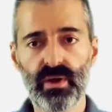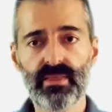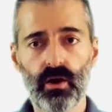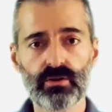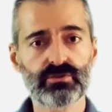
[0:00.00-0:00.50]
they
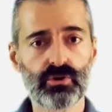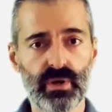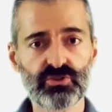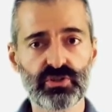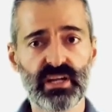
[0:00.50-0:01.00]
ask a
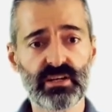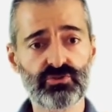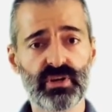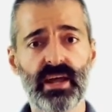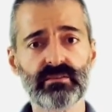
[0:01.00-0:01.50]
question and it's
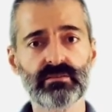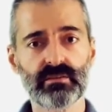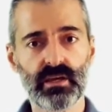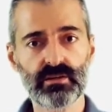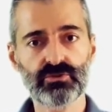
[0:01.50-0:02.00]
related to
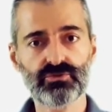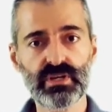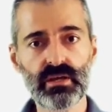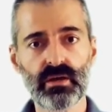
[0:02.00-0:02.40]
the industry,